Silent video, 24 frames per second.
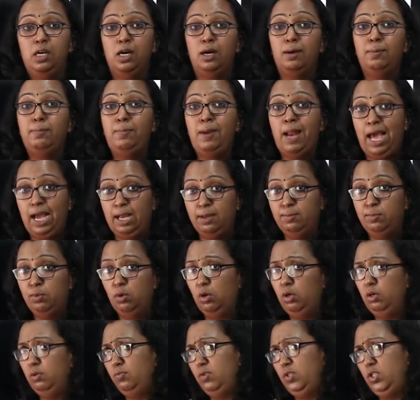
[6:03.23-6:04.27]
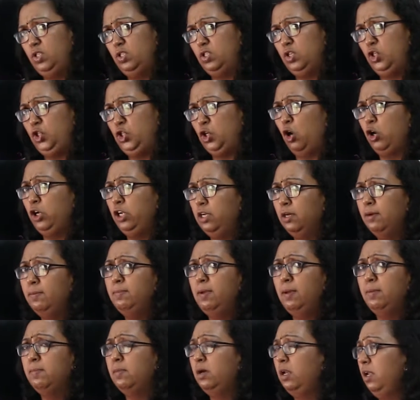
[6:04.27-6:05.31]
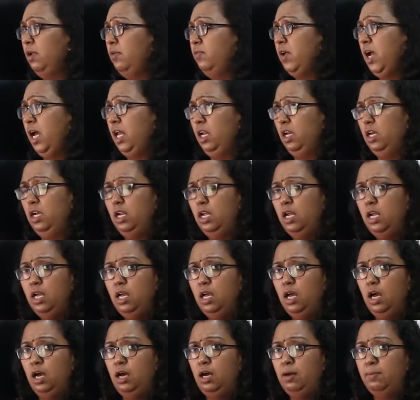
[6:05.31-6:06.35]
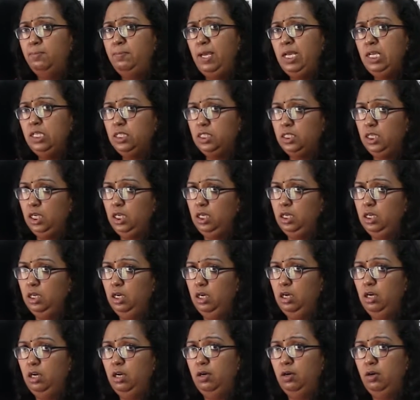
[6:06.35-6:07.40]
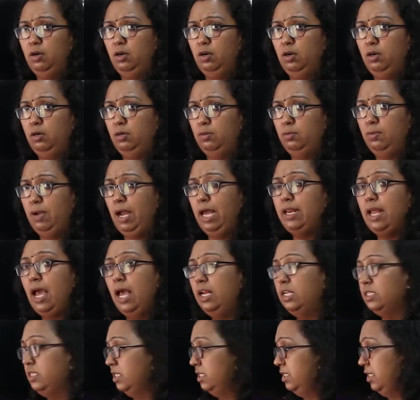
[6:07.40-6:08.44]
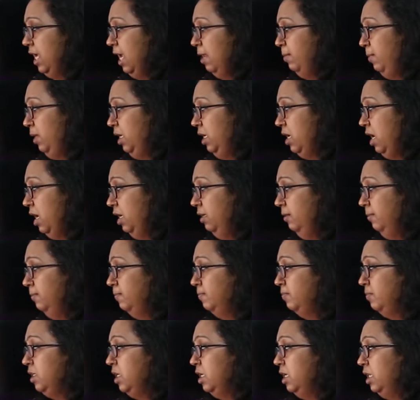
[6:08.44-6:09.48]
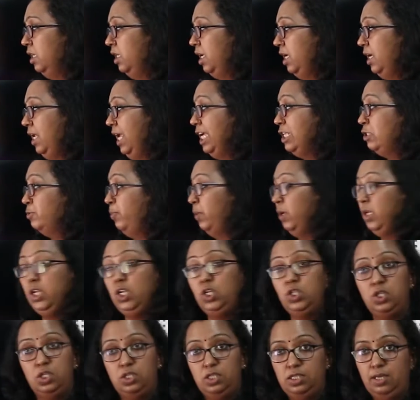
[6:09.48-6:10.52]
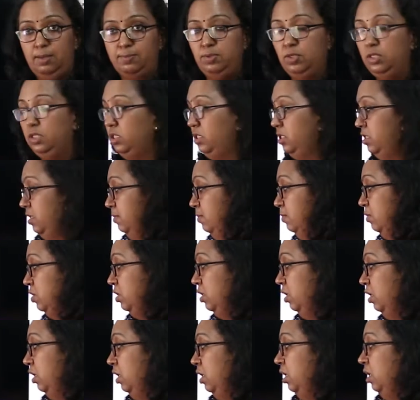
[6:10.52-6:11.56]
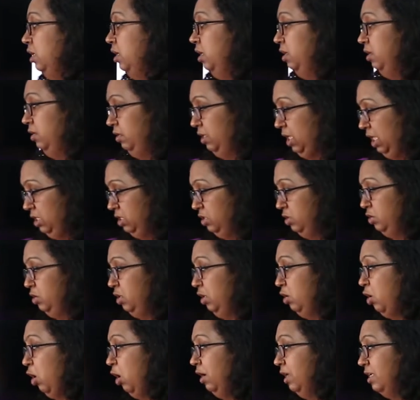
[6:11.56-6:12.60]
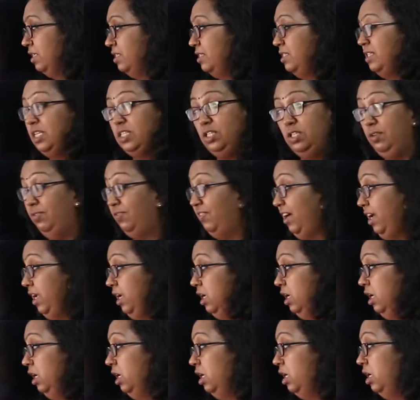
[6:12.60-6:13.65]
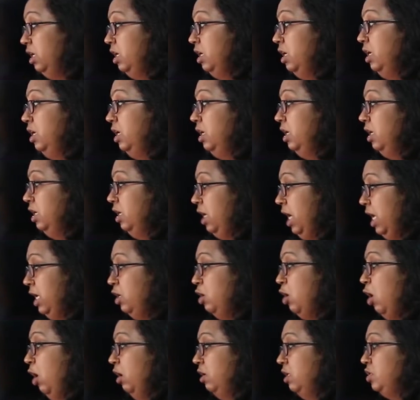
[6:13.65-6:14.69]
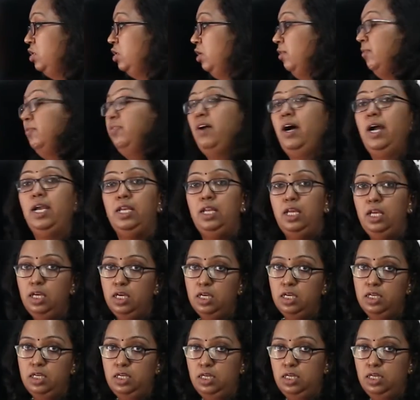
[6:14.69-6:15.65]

a blackboard, which is a short-term memory wherein basic analysis can be done. Then explanation subsystems, that is called as justifier, and knowledge refining